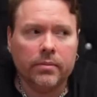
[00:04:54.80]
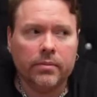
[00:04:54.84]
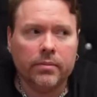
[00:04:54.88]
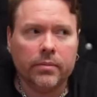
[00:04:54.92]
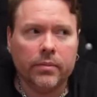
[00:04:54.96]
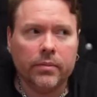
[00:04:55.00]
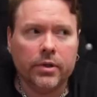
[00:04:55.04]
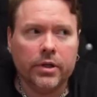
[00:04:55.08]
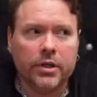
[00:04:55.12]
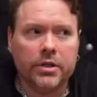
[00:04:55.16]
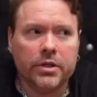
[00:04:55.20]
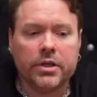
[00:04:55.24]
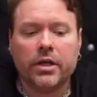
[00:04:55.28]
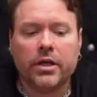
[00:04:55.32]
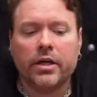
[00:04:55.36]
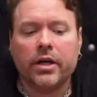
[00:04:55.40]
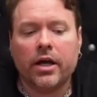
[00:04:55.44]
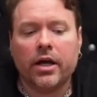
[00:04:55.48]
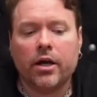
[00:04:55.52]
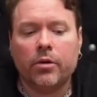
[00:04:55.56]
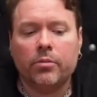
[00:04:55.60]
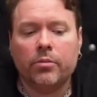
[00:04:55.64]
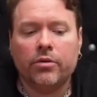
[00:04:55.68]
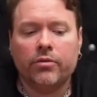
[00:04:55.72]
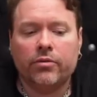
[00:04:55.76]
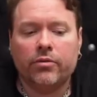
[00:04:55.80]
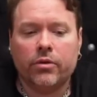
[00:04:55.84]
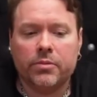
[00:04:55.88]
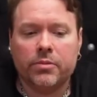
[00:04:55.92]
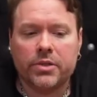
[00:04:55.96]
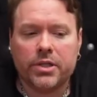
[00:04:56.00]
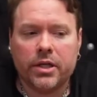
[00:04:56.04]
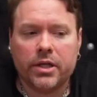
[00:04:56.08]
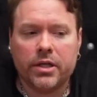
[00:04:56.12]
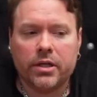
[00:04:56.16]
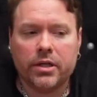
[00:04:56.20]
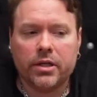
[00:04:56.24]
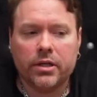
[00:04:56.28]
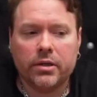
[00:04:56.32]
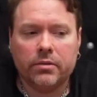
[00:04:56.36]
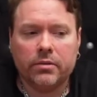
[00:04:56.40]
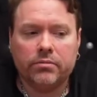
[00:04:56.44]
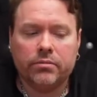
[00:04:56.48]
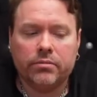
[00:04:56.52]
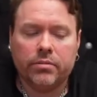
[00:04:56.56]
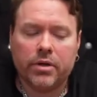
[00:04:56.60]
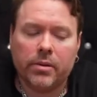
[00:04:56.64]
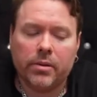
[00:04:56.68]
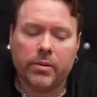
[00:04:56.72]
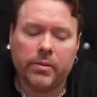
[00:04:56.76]
Is it going to outperform staking?
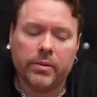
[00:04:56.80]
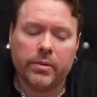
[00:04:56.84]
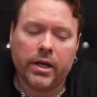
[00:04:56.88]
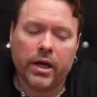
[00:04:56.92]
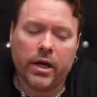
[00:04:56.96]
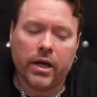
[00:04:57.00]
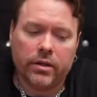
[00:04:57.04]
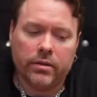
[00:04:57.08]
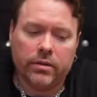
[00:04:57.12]
Probably not.